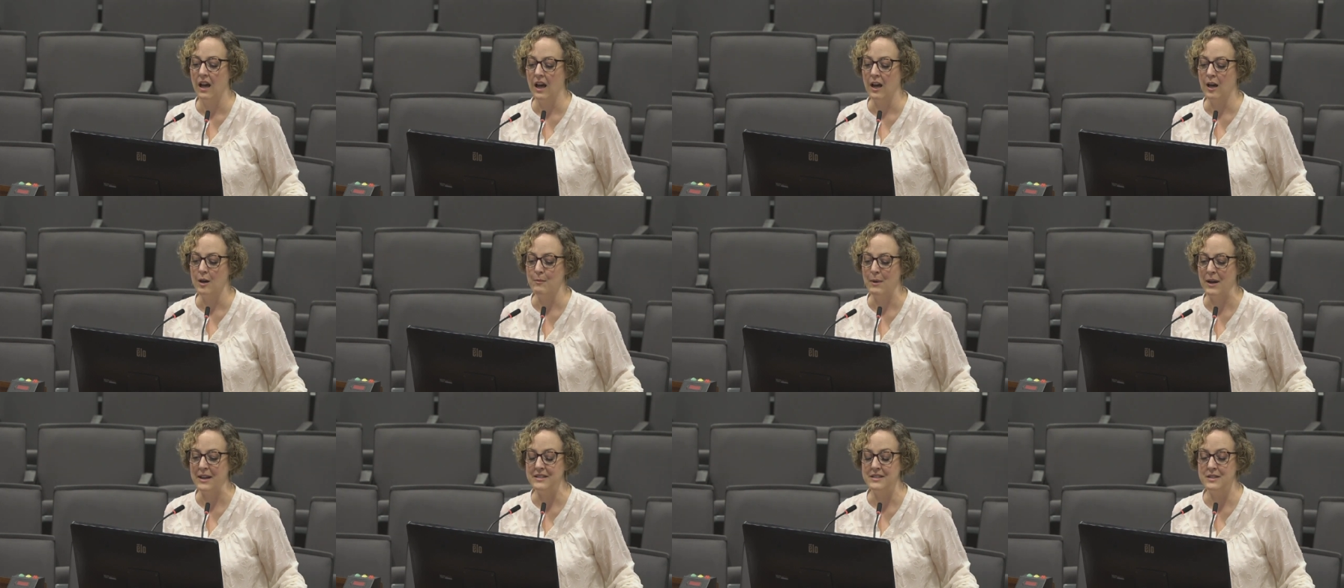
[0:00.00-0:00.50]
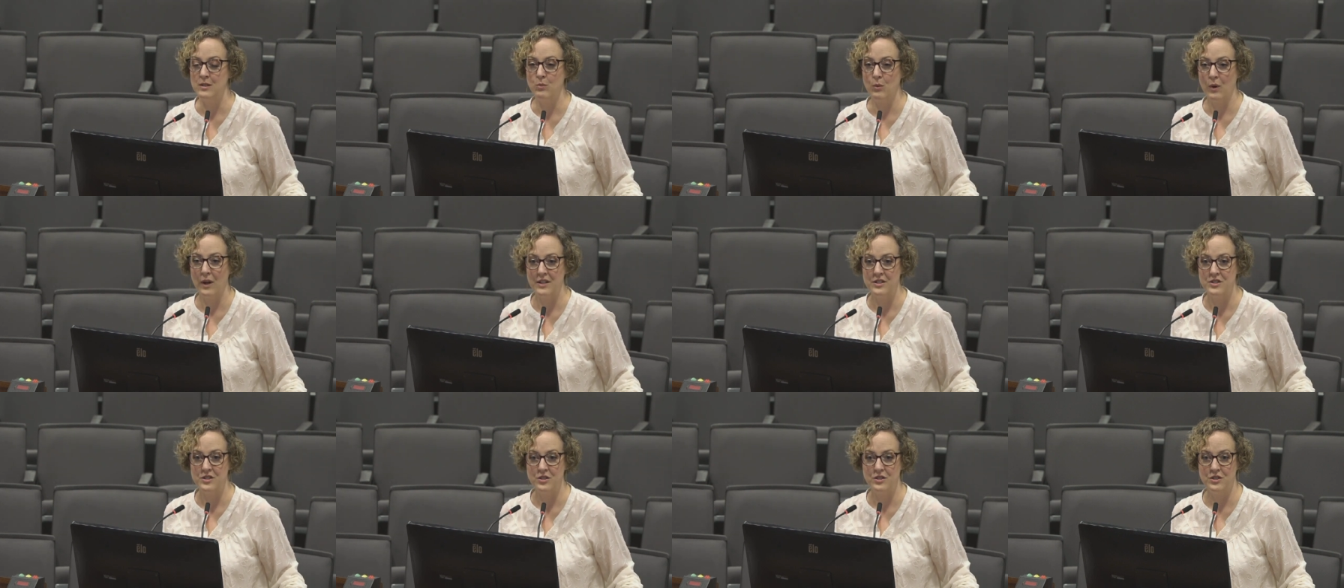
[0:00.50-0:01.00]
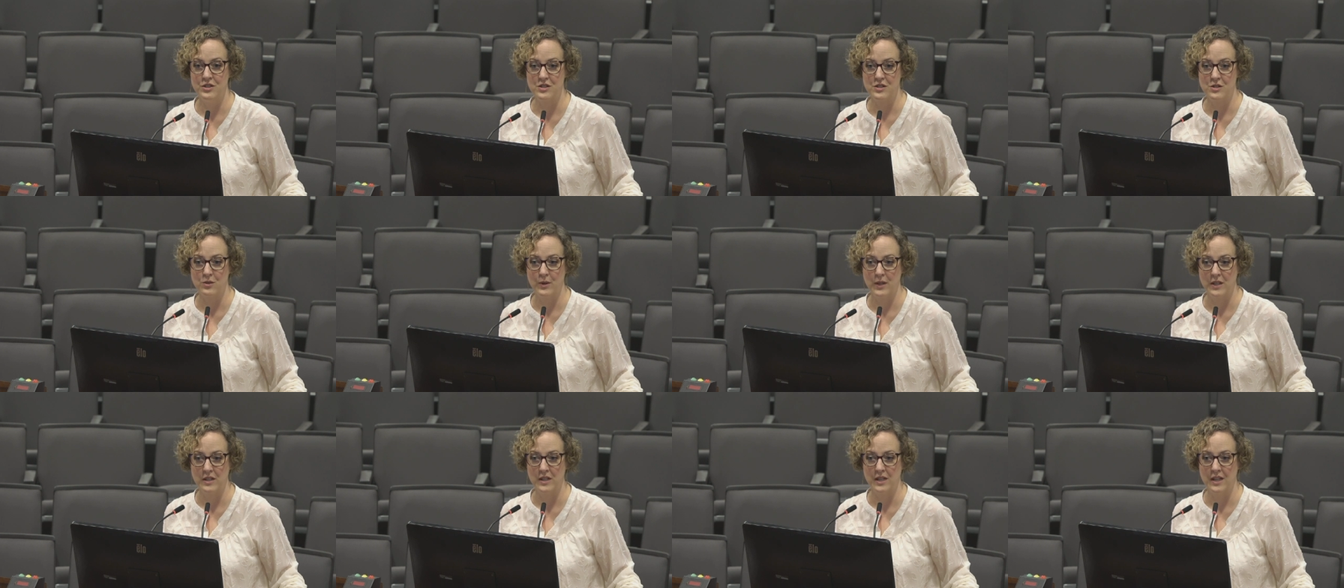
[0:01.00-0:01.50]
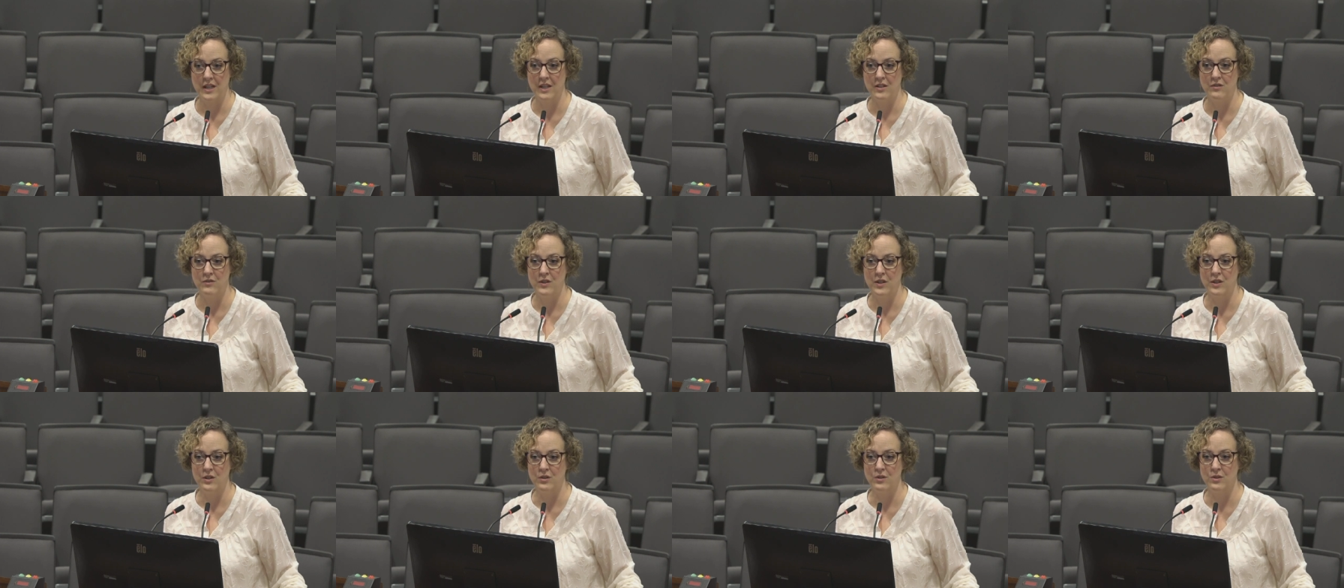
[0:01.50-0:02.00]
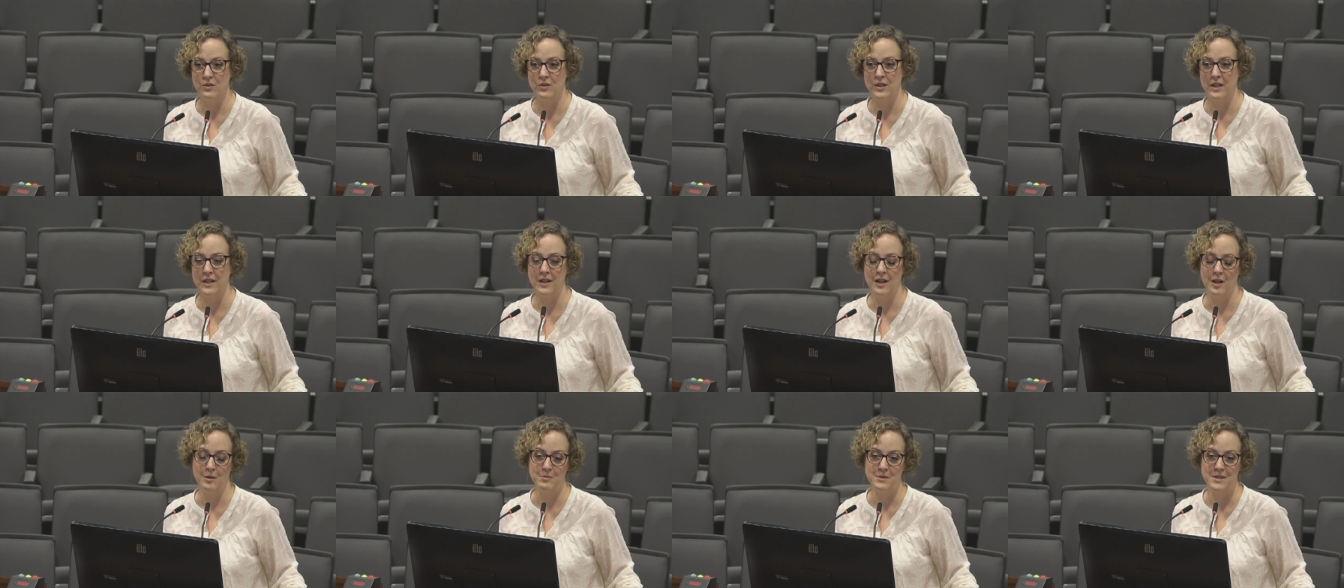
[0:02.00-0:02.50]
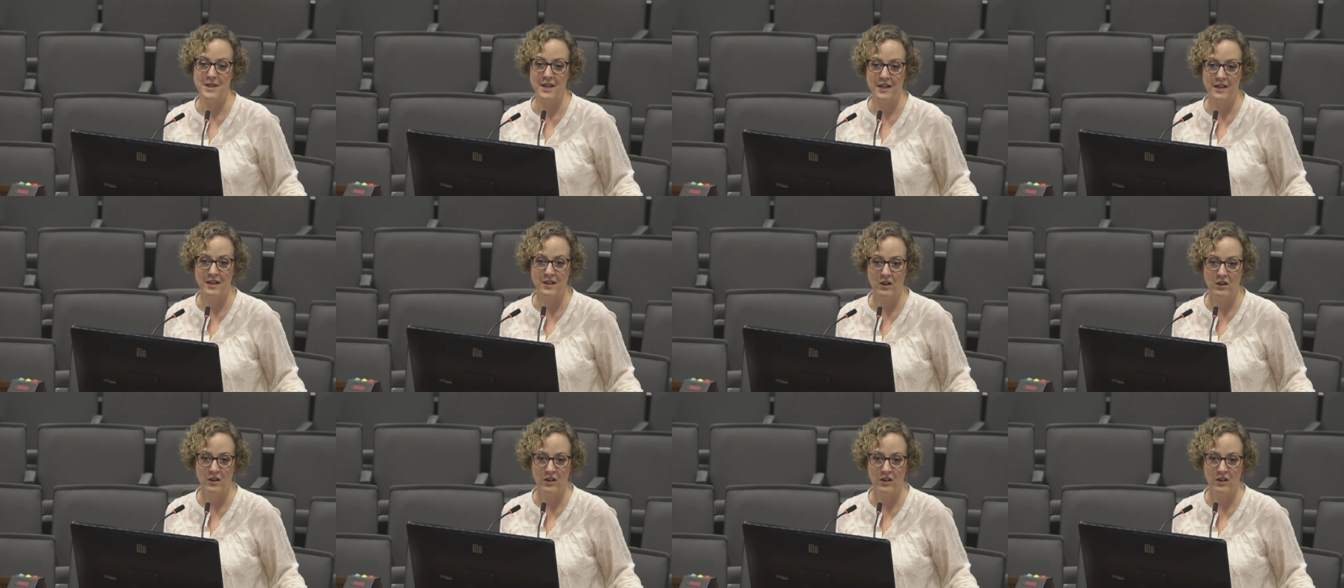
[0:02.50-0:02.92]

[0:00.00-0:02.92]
I did want to just quickly give you an update